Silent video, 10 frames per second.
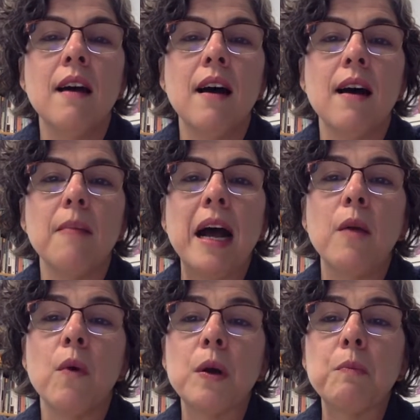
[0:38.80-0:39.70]
I
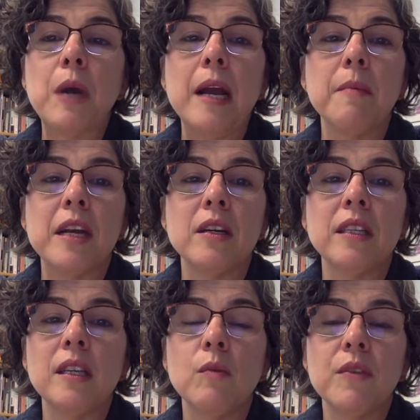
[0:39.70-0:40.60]
work
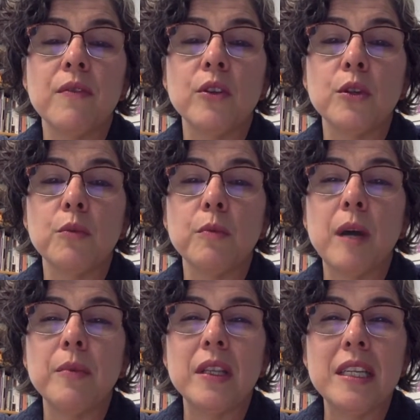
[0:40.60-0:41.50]
primarily with vulnerable
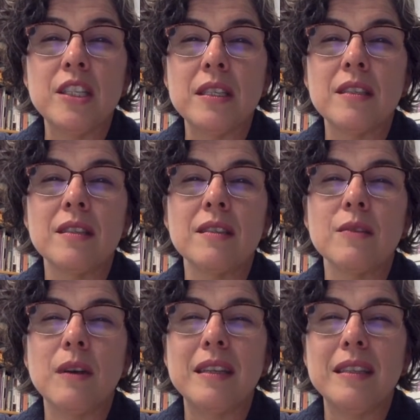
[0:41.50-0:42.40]
populations, and
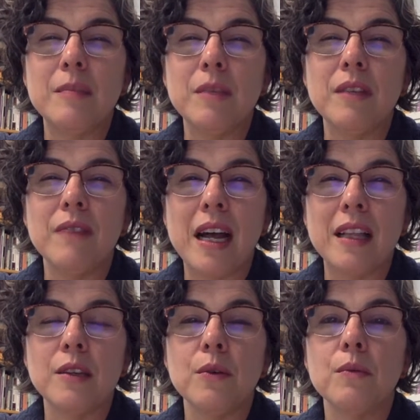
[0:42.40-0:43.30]
so I deeply
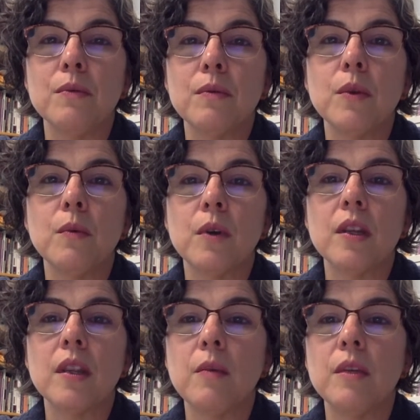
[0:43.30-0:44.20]
value the work
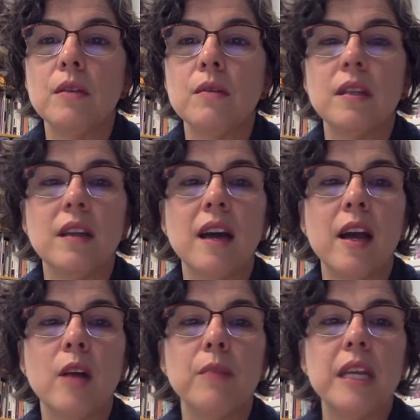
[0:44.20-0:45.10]
that we do at the
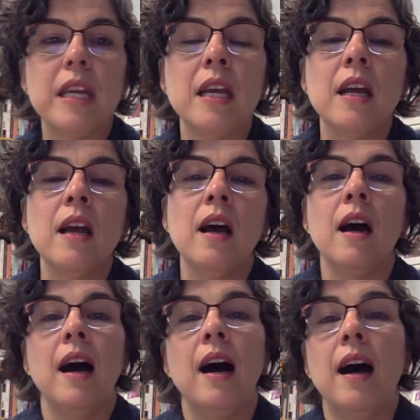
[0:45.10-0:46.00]
IRB.
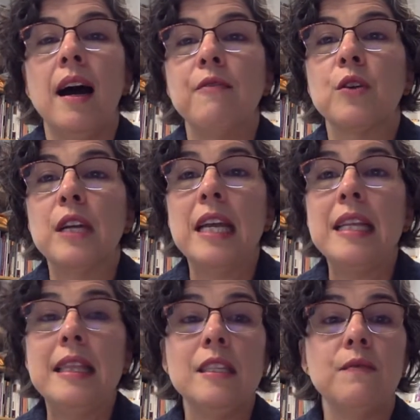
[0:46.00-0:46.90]
I've
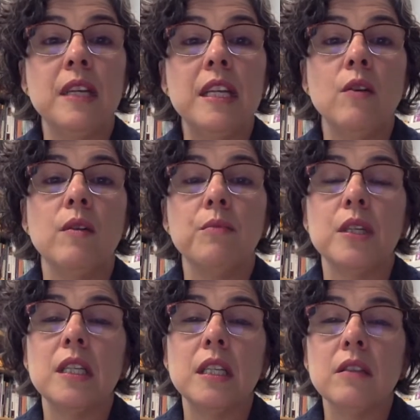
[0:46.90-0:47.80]
created this video in
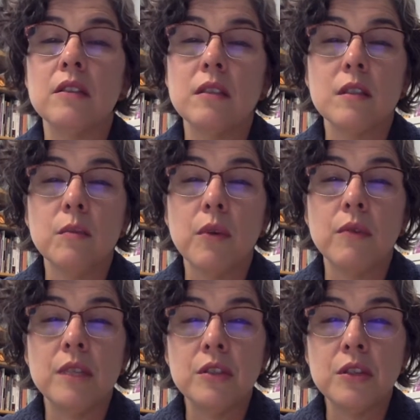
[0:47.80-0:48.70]
particular to support
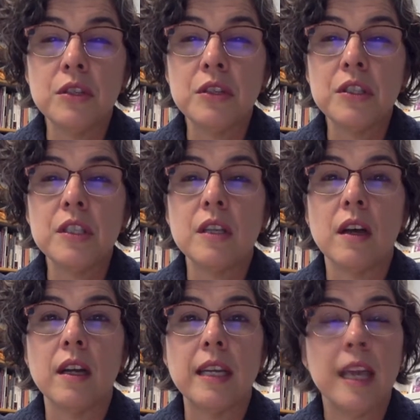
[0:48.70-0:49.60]
researchers
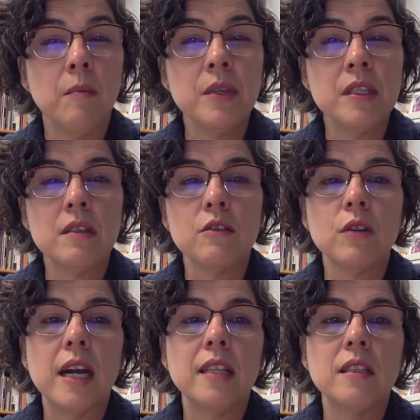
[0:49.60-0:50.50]
on campus that are
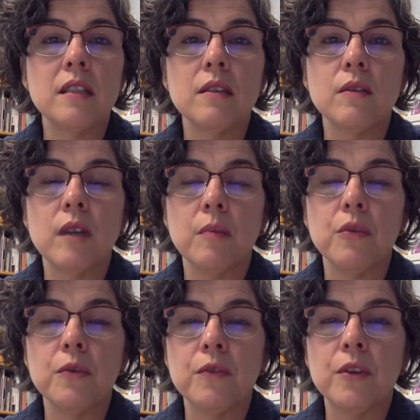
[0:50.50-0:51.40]
trying to
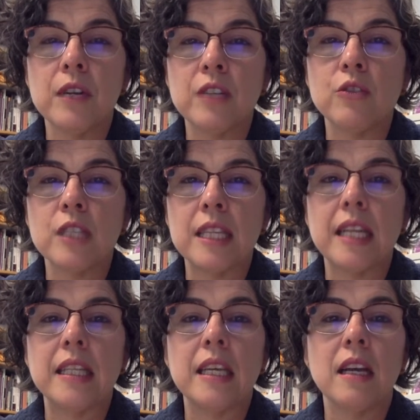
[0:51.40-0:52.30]
improve their
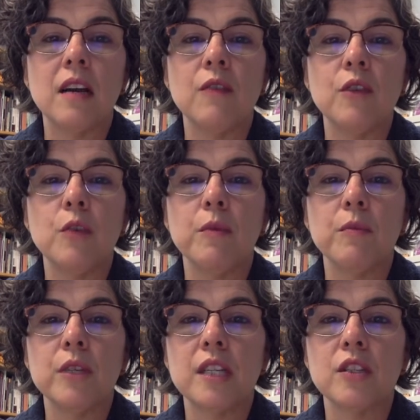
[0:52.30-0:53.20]
understanding of human
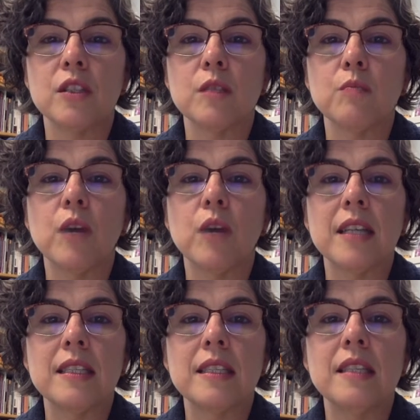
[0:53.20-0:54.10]
protections
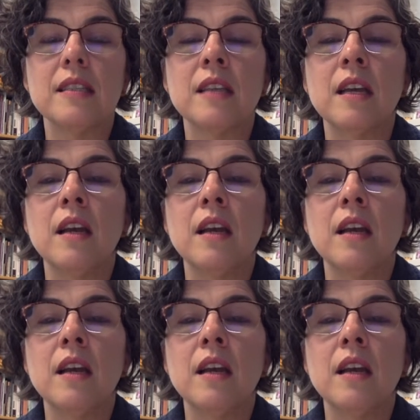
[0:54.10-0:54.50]
processes.